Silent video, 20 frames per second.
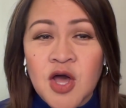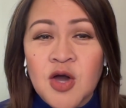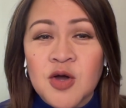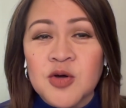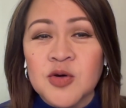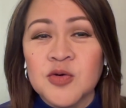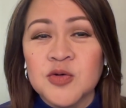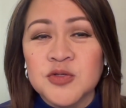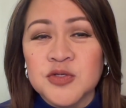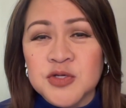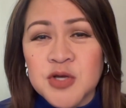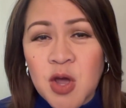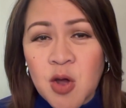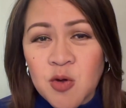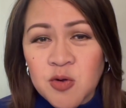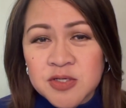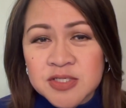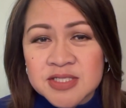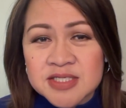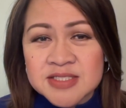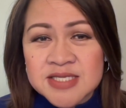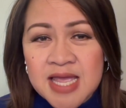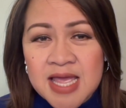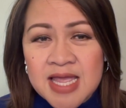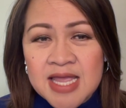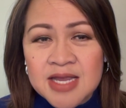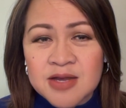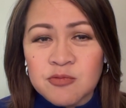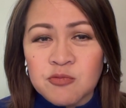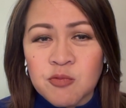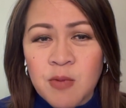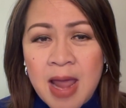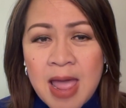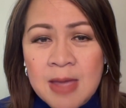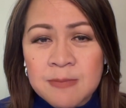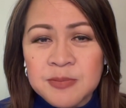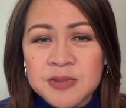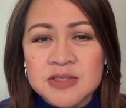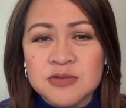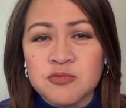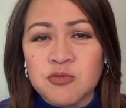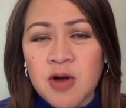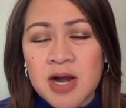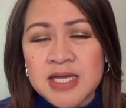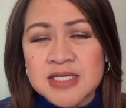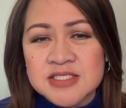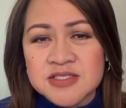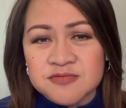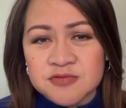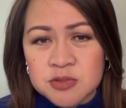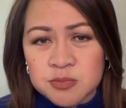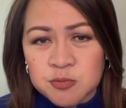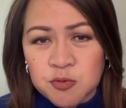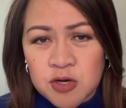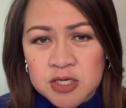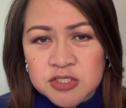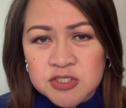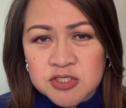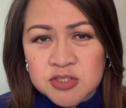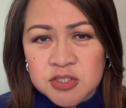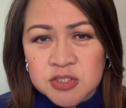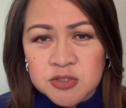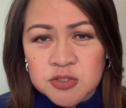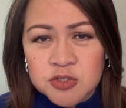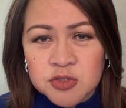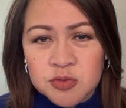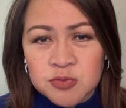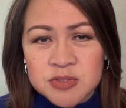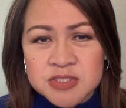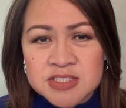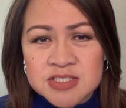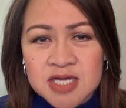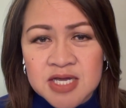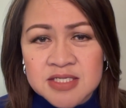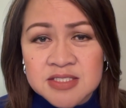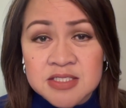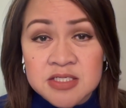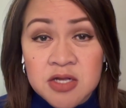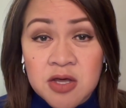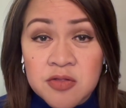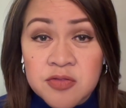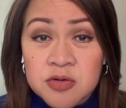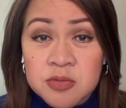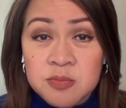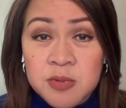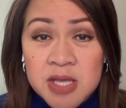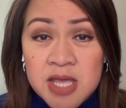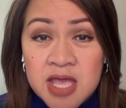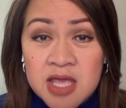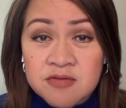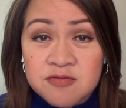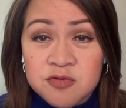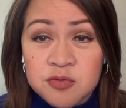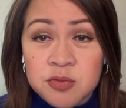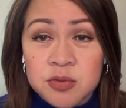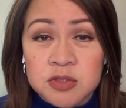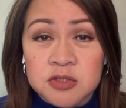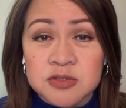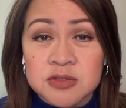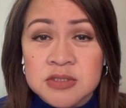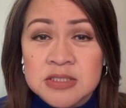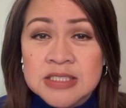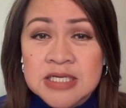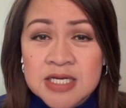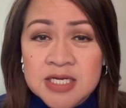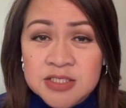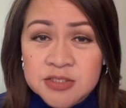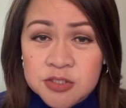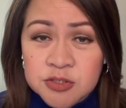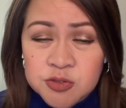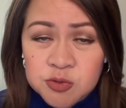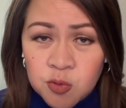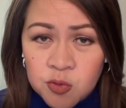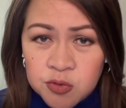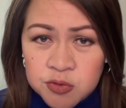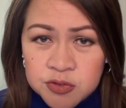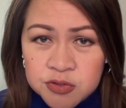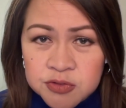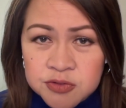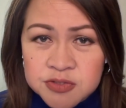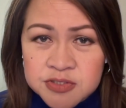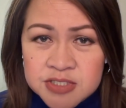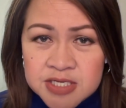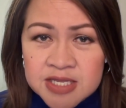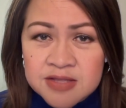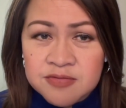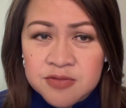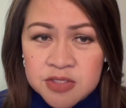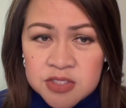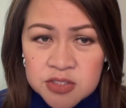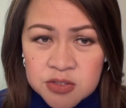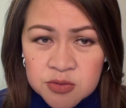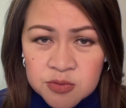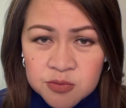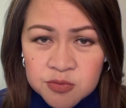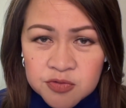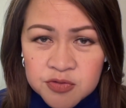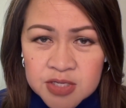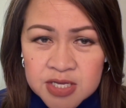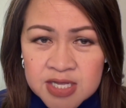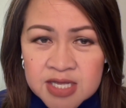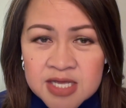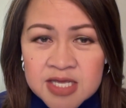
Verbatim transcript: who noted a rapid rise of depression and suicides and other behavioral disorders in the youth.